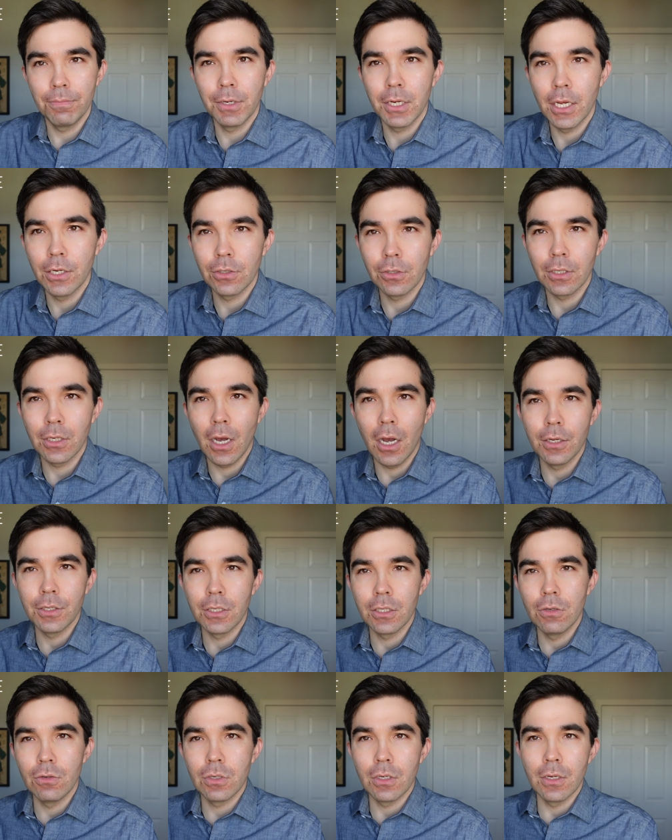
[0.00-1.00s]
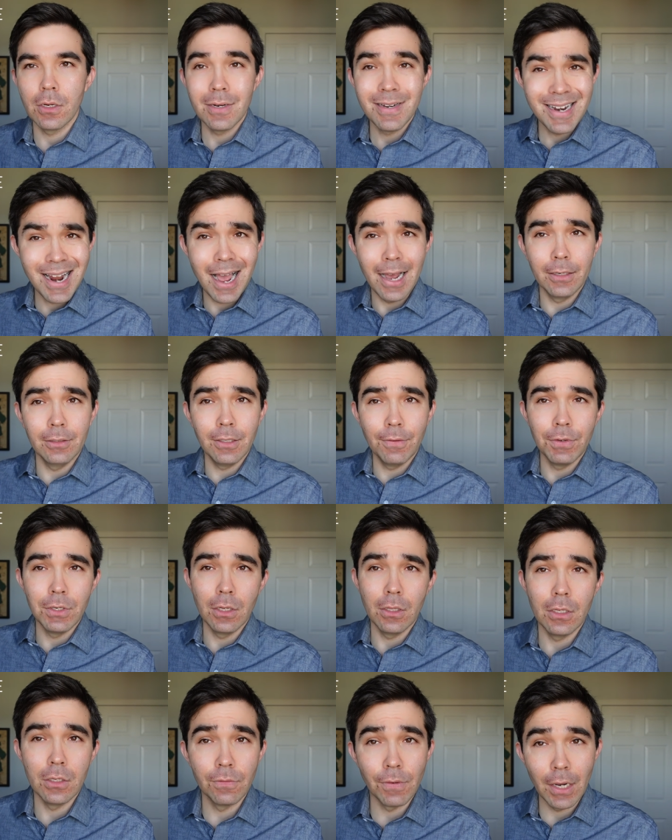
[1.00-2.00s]
potentially causing you to not live
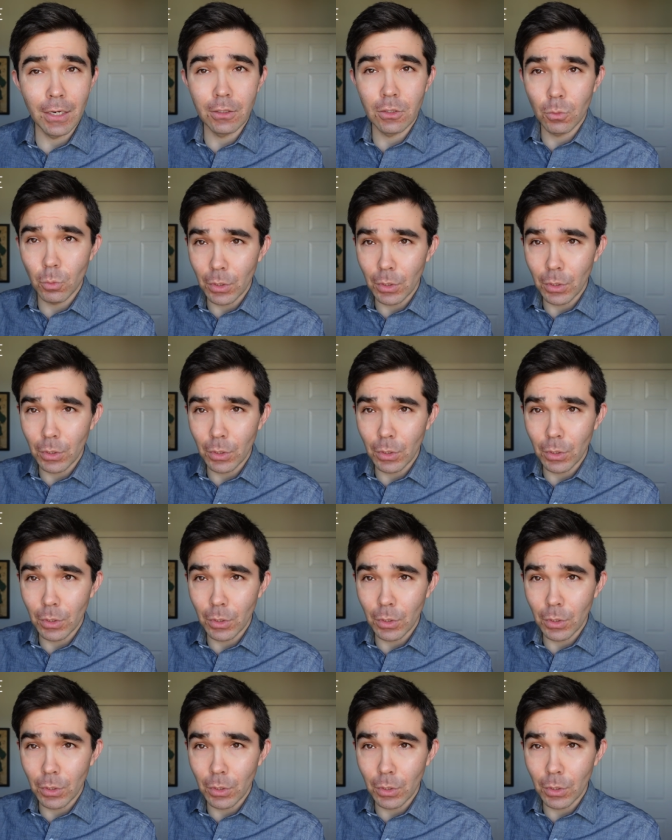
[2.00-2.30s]
into these values?